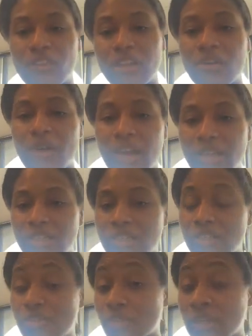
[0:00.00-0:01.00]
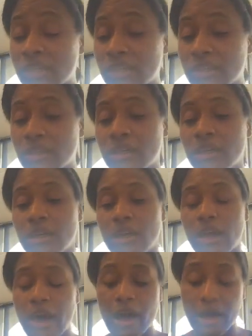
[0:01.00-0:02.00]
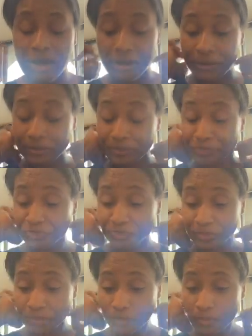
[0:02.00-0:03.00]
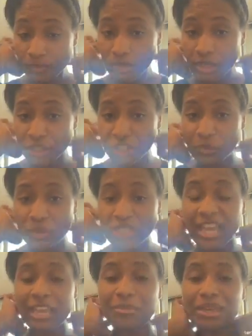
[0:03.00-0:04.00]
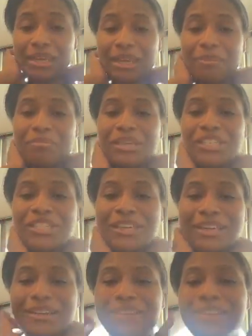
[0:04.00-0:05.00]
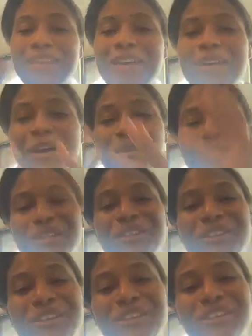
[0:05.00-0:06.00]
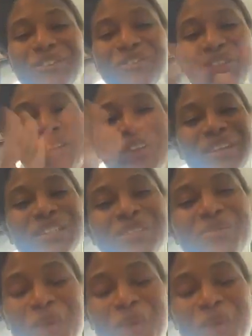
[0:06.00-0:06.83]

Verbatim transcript: of legal age to drink, um, she would take me in Michigan up to the, the various